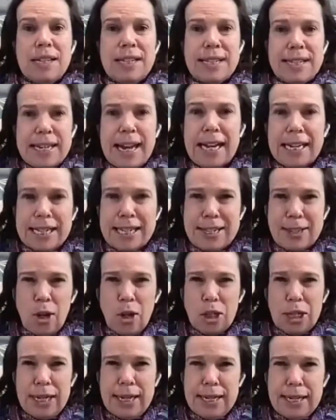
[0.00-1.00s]
stays
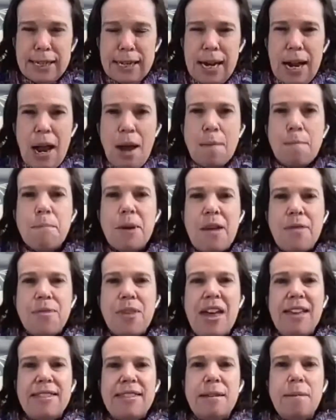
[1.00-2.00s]
solid, but
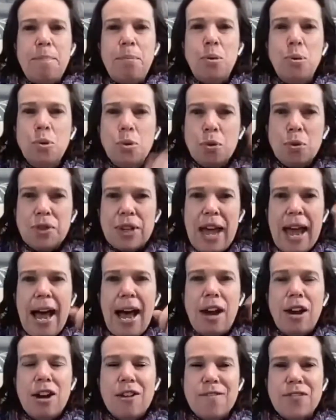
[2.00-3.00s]
that pulls
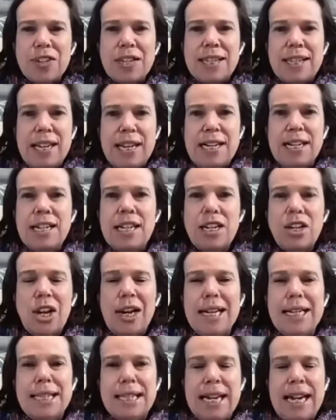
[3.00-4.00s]
out of the center
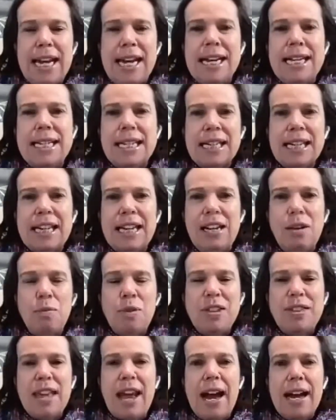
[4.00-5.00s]
nice and easily
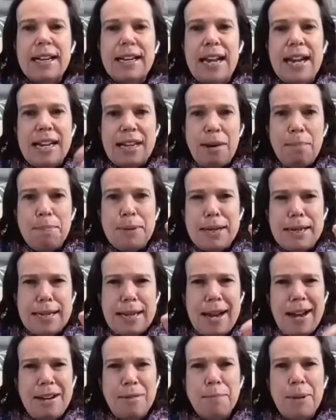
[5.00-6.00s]
without getting a big
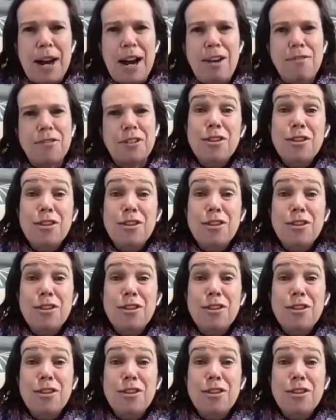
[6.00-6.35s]
yarn bath.